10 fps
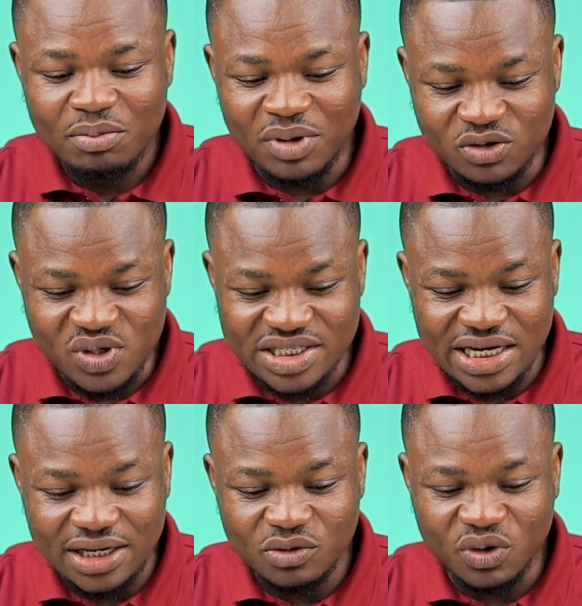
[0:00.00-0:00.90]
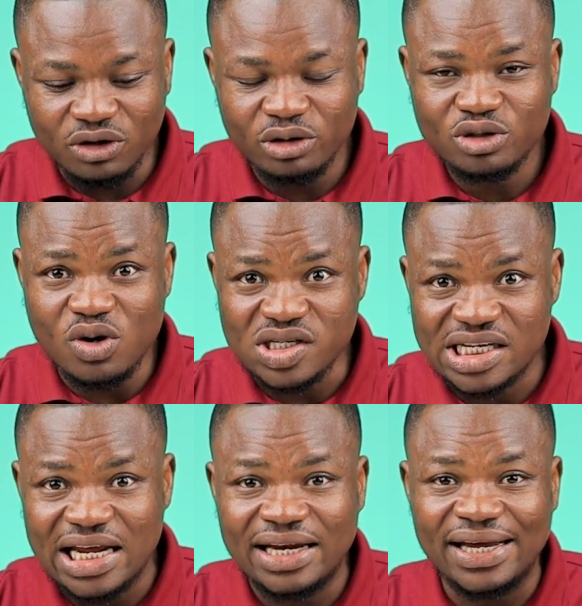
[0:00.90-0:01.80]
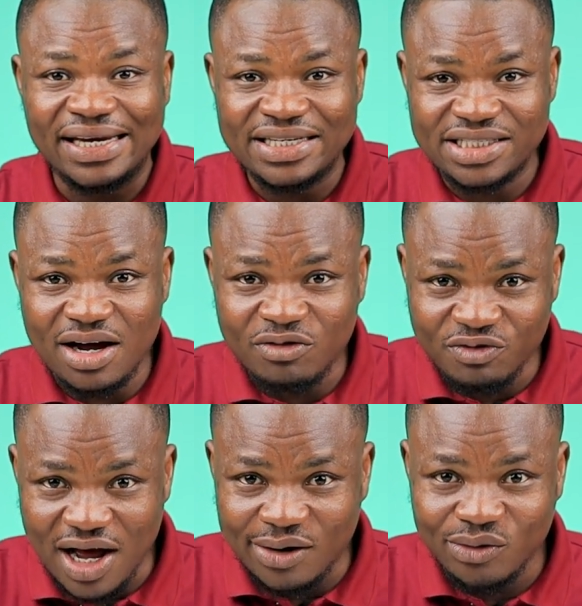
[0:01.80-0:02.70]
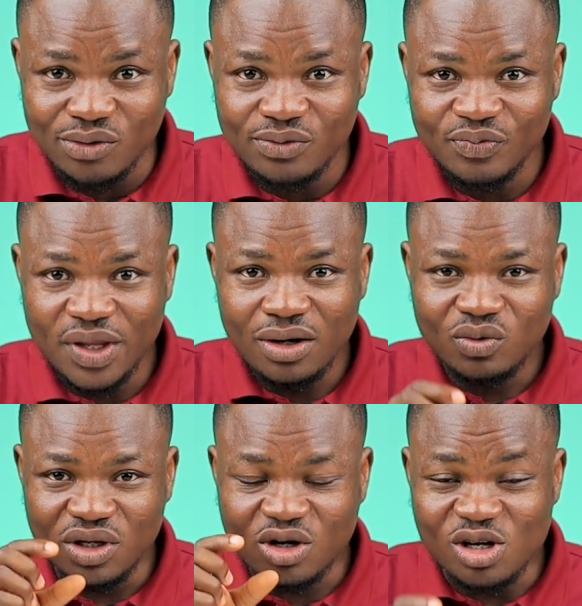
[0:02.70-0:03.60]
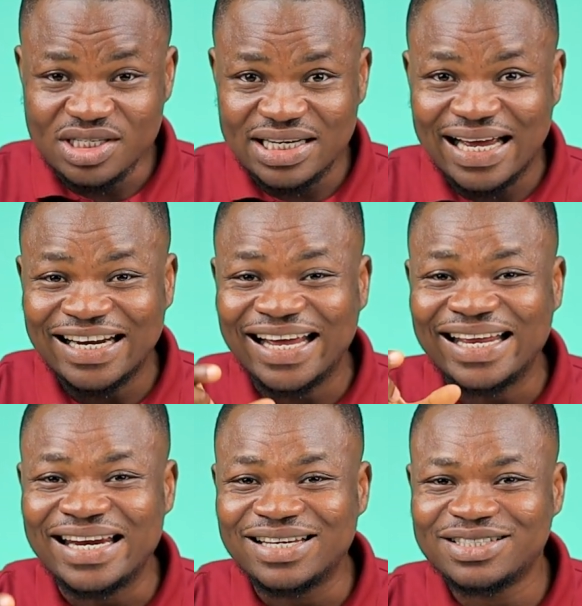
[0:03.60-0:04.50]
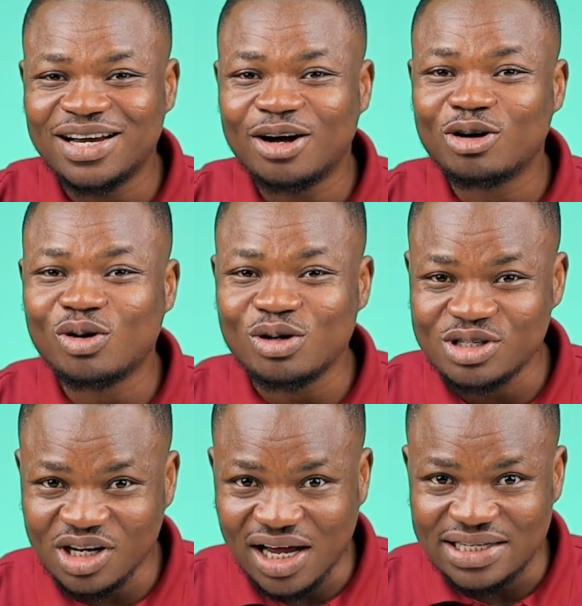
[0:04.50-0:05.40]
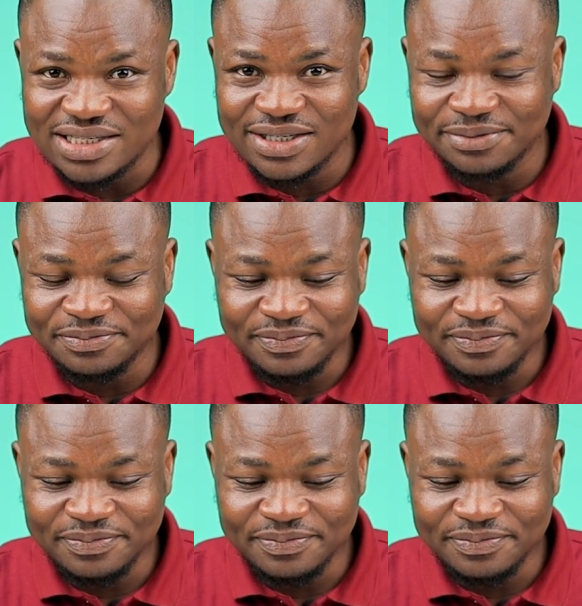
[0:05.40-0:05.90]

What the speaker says: but we said we don't consider the initial vowel, we consider the initial consonant,